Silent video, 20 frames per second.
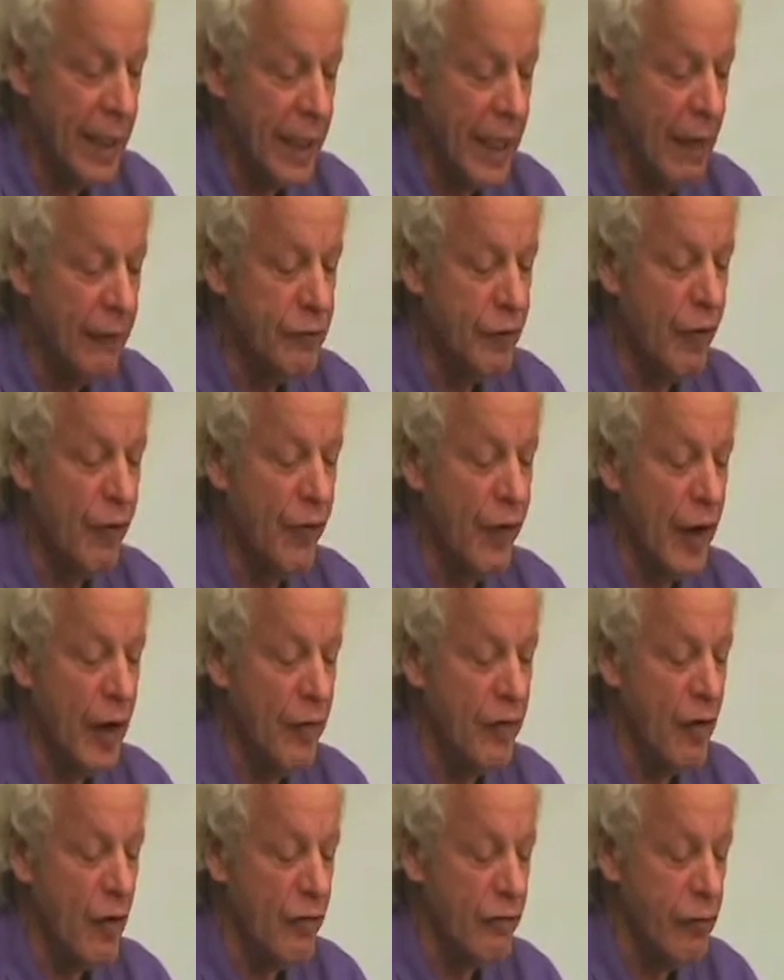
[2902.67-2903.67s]
If the fear
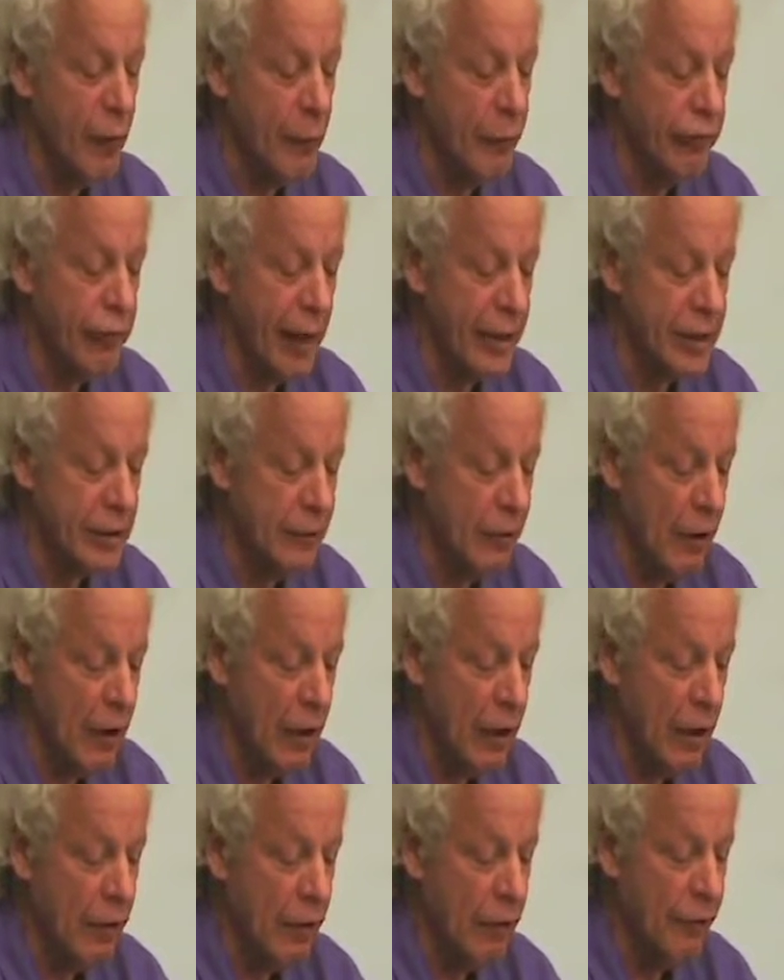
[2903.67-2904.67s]
of repression
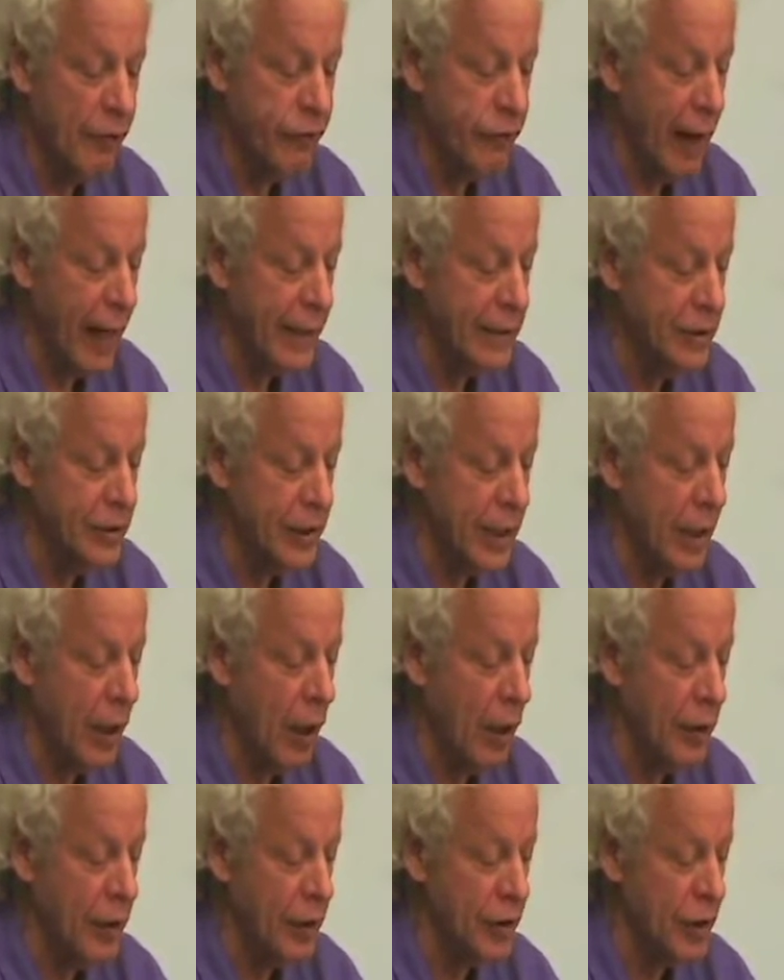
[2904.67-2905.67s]
frightens
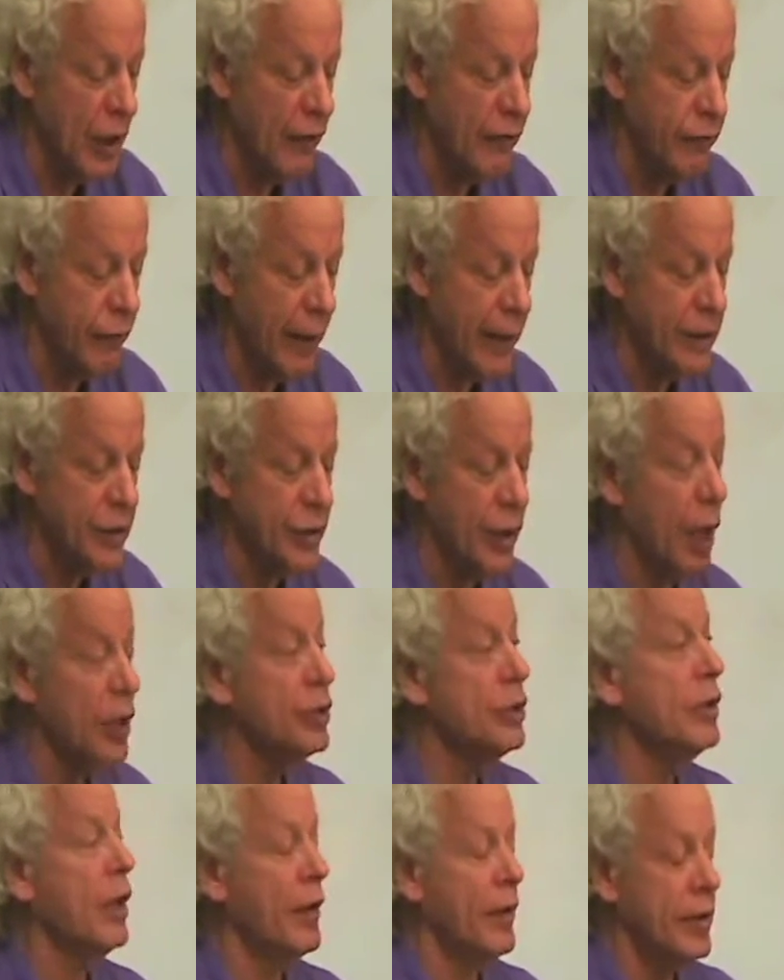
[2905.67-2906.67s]

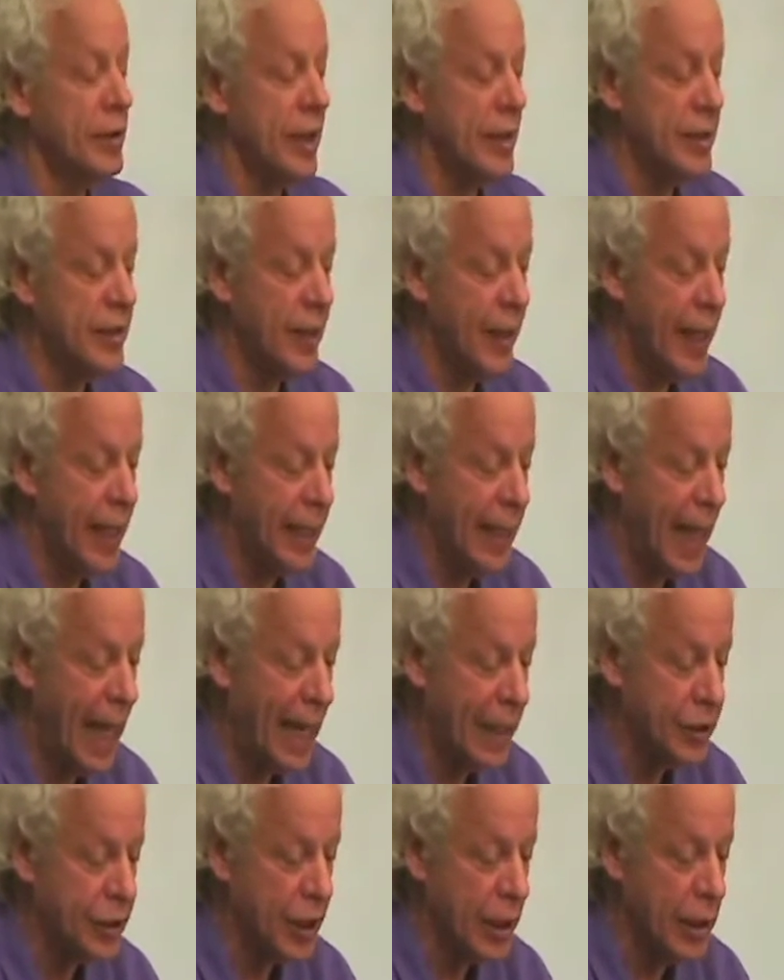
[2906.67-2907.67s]
us and others into
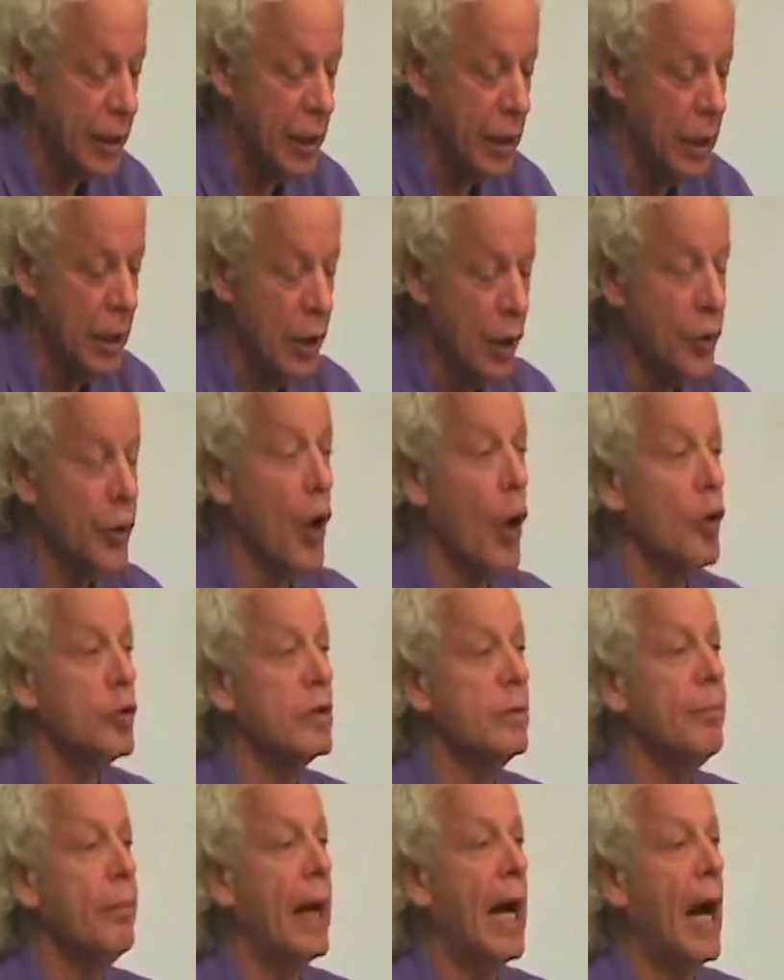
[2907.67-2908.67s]
inaction, those
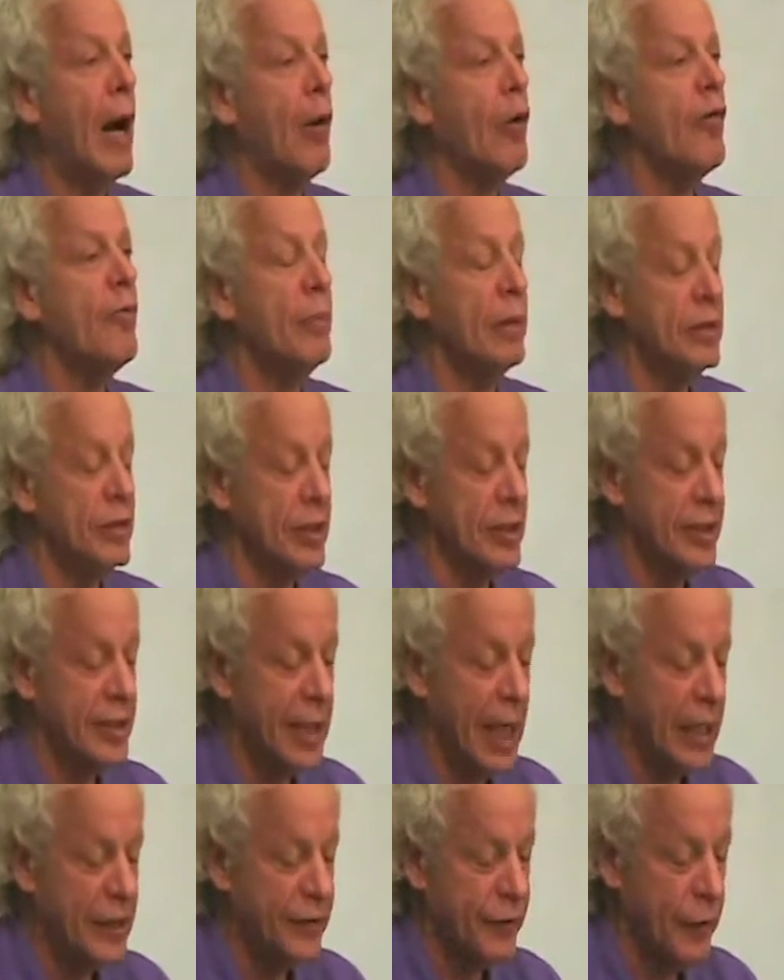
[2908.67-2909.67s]
in power have been
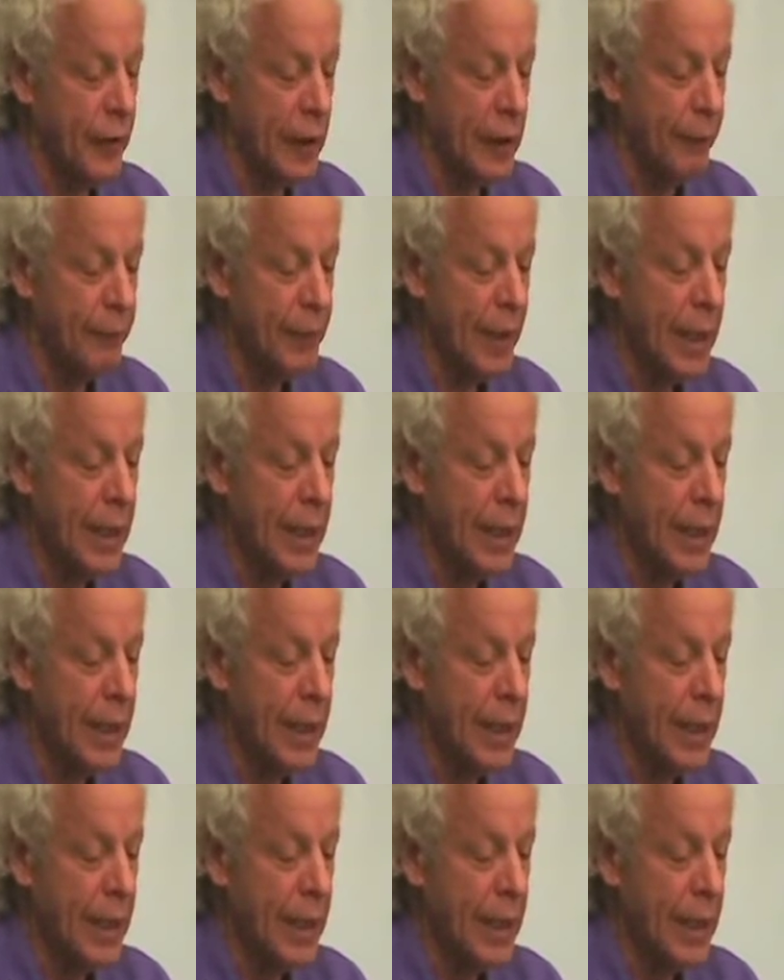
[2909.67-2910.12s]
successful.